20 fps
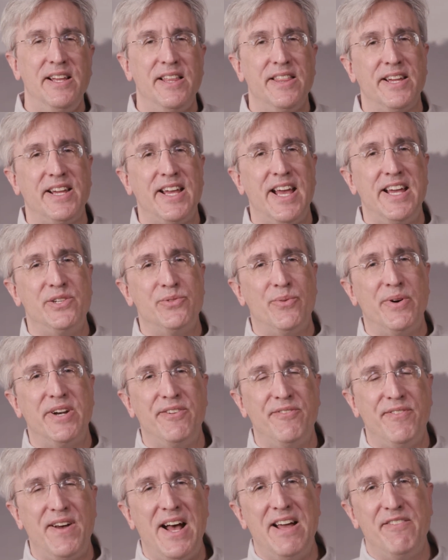The
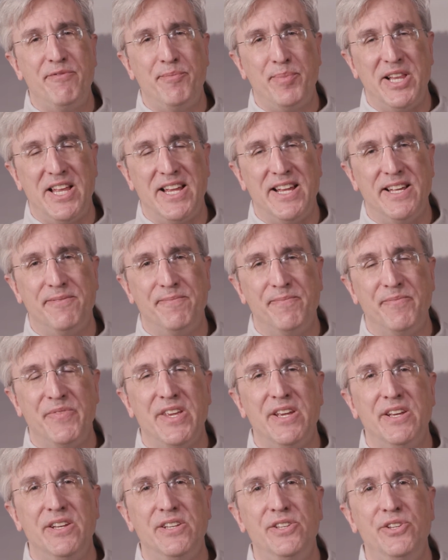K-25 plant
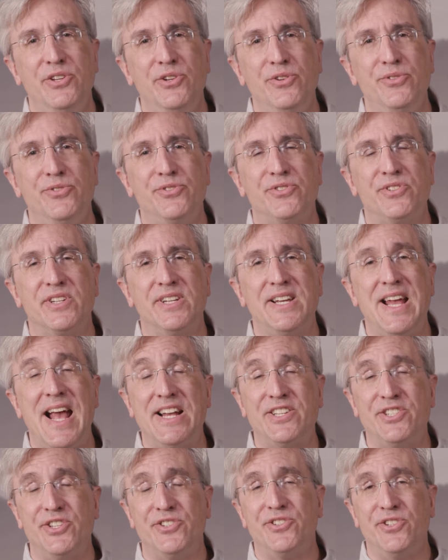used
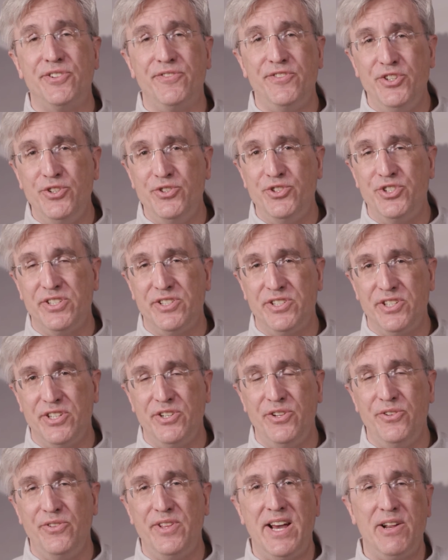gaseous diffusion to
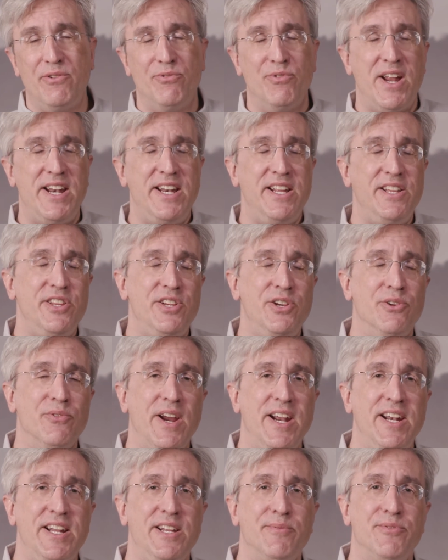do that, running the
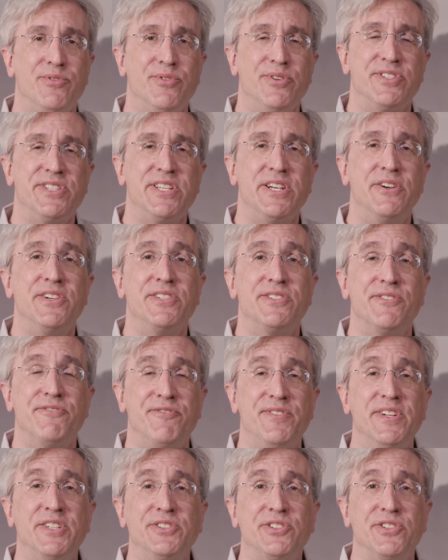uranium through a series of
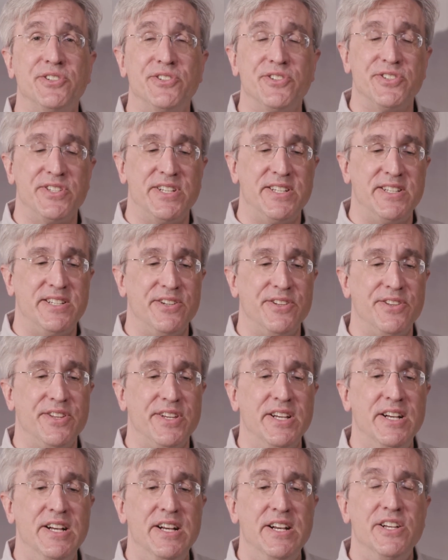filters until
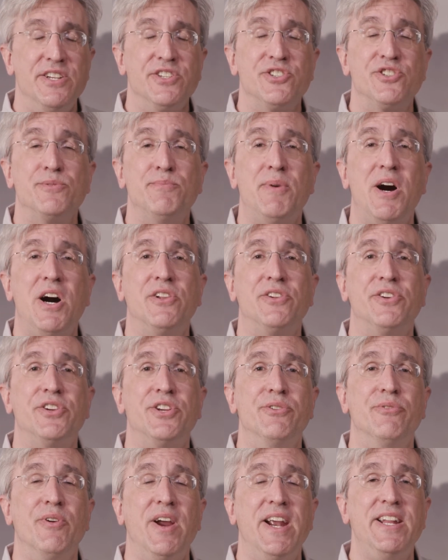the smaller
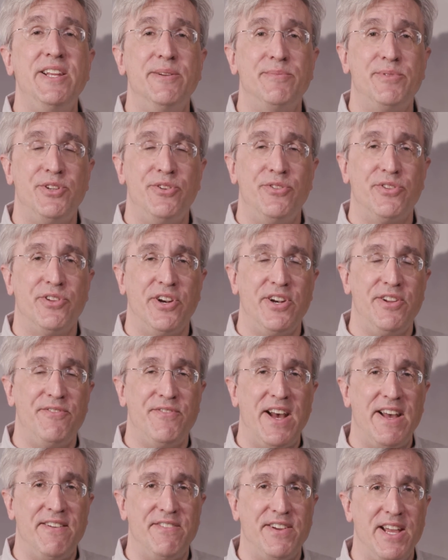
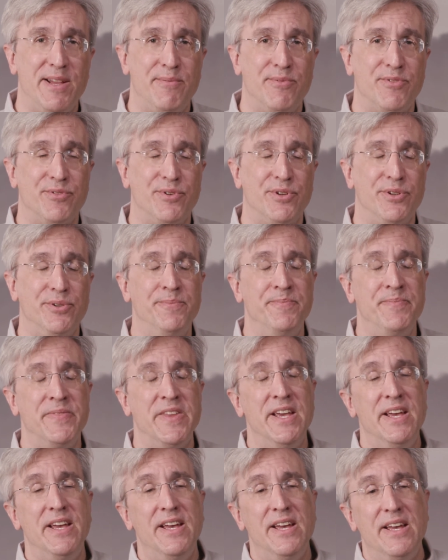uranium-235 came through.
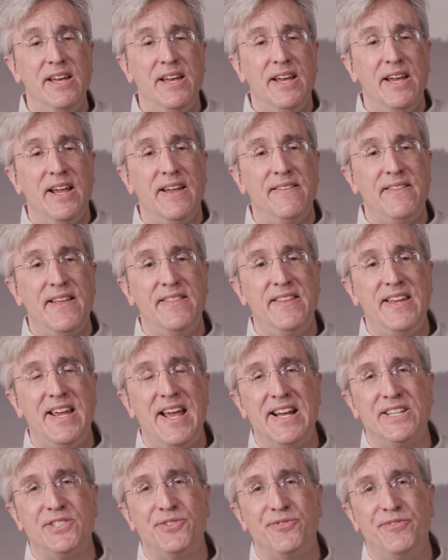And then the
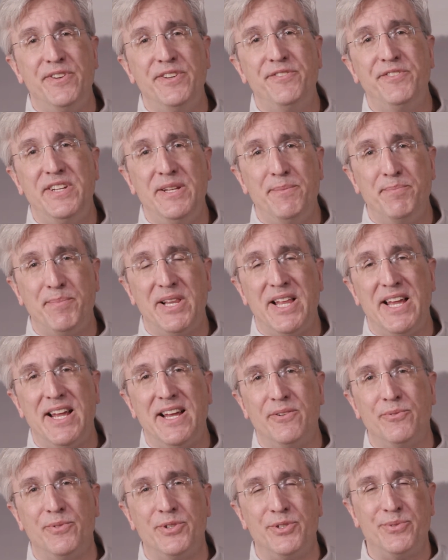S-50
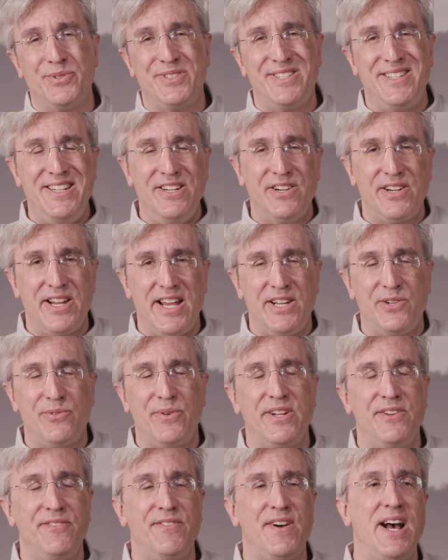plant, which was near
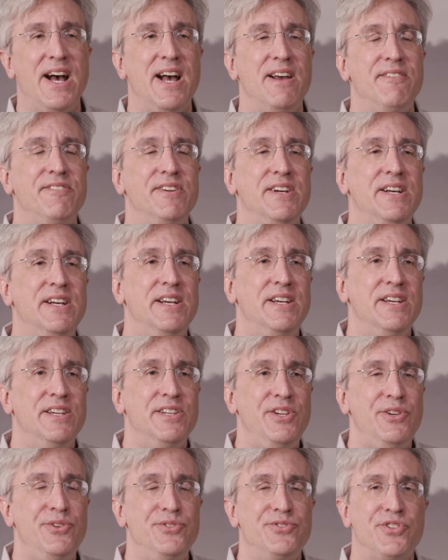K-25,
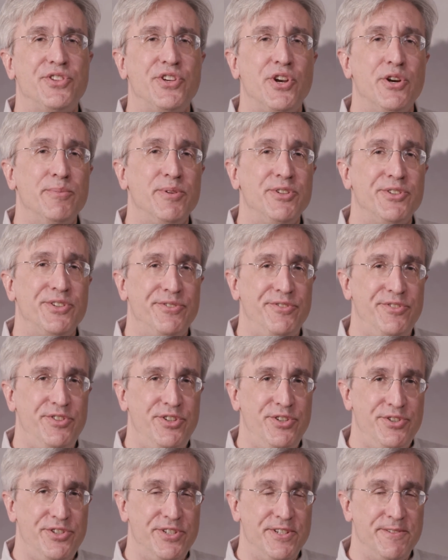used thermal
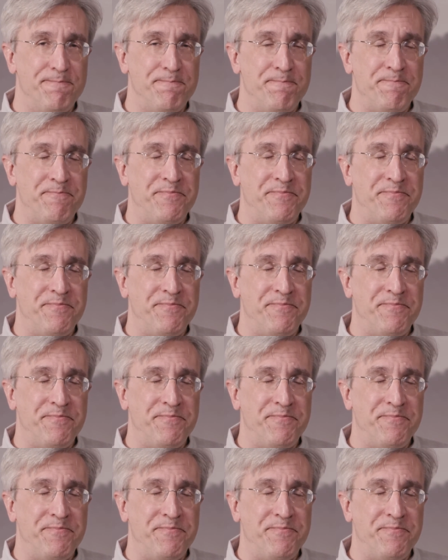diffusion.